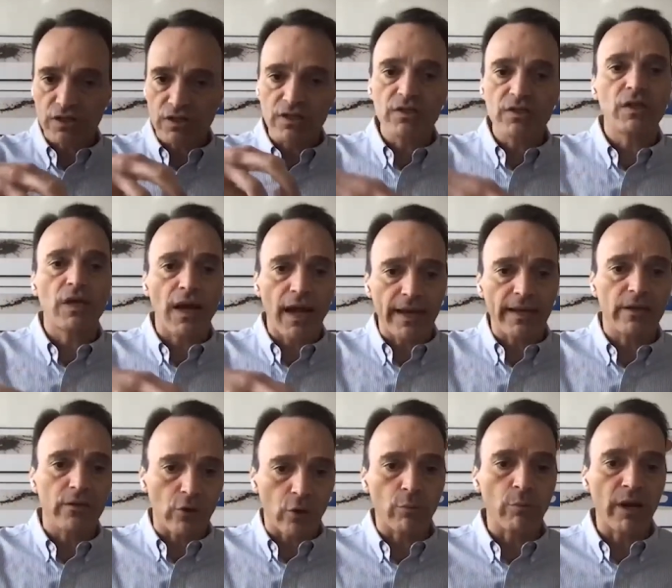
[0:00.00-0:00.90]
in these
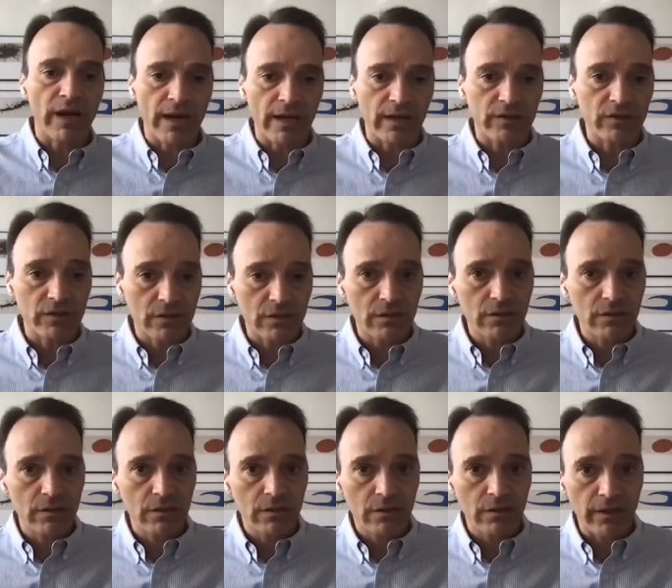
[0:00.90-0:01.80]
highly urbanized
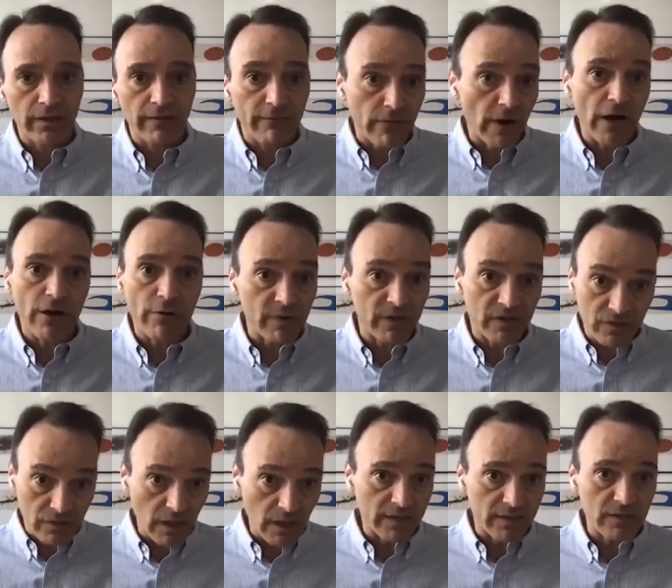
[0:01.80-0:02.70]

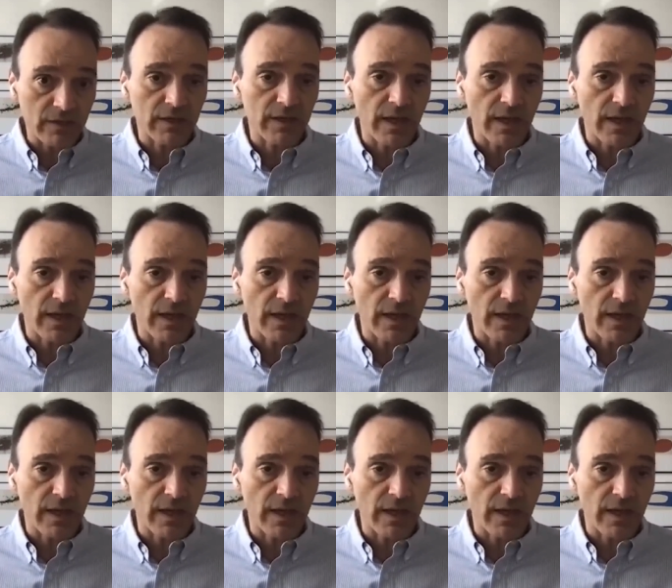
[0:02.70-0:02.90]
environments like